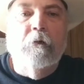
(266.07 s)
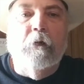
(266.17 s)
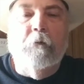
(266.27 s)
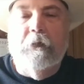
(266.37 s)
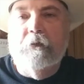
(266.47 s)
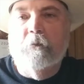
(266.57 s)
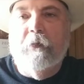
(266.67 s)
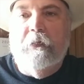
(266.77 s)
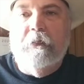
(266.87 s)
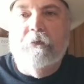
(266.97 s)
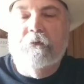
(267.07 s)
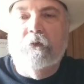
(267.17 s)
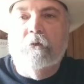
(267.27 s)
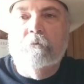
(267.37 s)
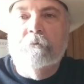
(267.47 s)
I wait till Penny gets
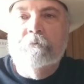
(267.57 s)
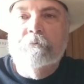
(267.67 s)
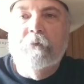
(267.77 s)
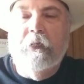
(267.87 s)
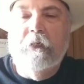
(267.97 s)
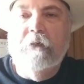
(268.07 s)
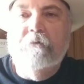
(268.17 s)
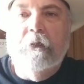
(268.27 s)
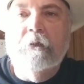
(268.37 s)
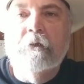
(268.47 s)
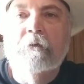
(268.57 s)
home that evening